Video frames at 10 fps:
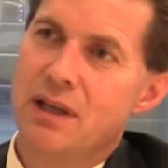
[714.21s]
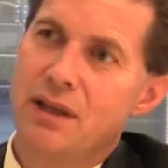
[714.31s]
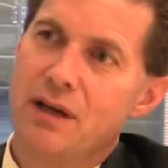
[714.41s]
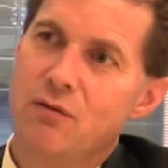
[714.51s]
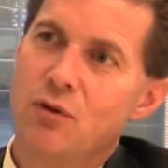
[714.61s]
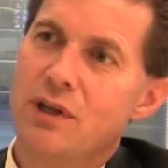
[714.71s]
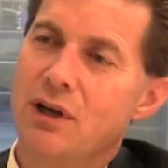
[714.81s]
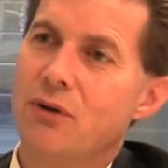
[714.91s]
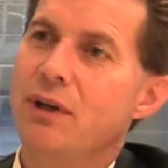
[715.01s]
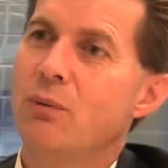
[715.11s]
Therefore, the
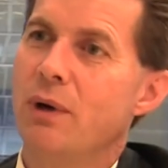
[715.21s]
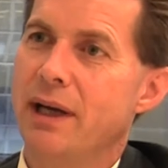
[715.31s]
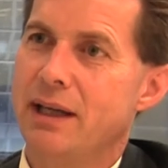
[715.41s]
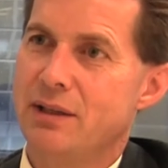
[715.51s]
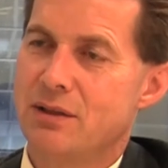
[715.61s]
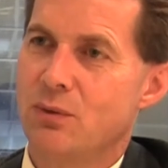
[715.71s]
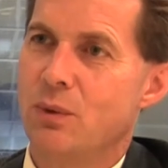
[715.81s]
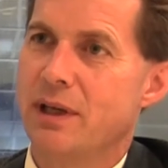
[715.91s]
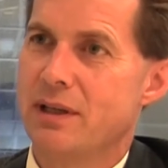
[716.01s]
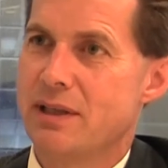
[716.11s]
only way to
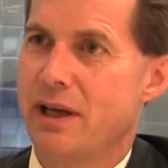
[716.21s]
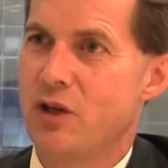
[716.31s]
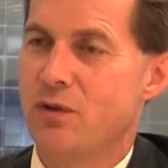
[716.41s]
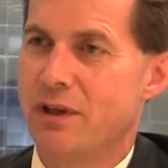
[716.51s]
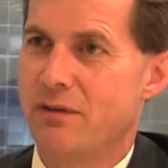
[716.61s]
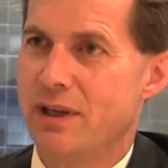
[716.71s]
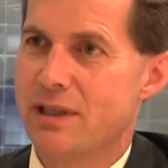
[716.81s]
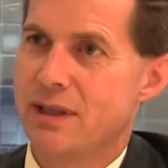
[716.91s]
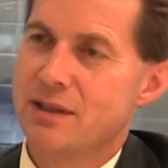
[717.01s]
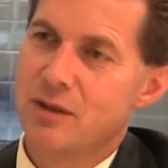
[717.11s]
win as a hedge fund
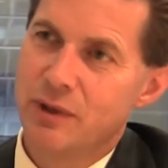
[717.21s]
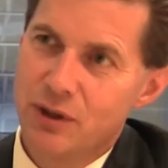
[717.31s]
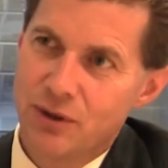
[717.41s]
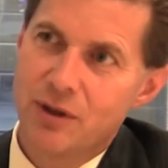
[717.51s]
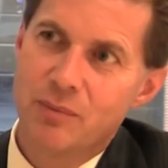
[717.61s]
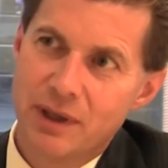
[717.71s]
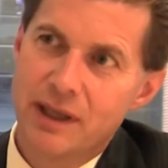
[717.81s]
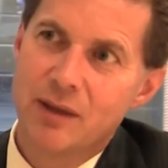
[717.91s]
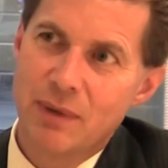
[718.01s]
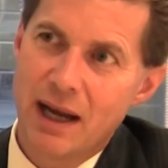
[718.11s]
investor is to be good at
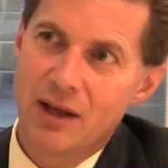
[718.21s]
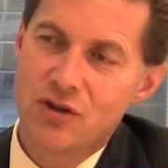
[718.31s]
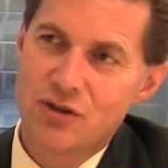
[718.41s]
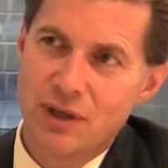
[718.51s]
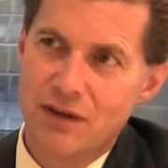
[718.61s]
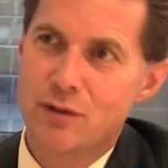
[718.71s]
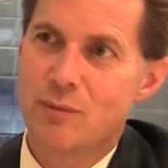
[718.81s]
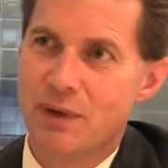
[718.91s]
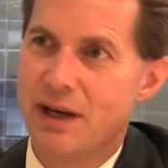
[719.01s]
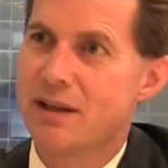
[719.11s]
picking managers. You have to be
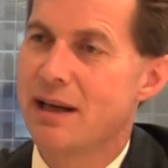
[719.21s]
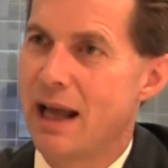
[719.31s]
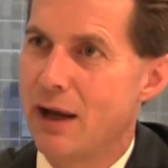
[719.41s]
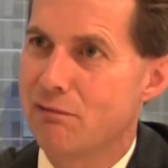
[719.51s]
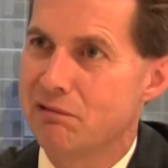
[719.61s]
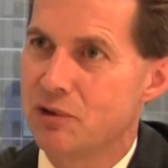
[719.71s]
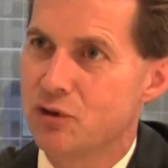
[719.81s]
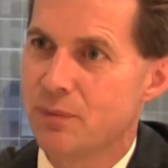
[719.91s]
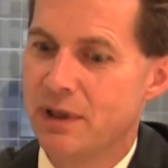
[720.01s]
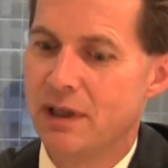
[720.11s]
better than average.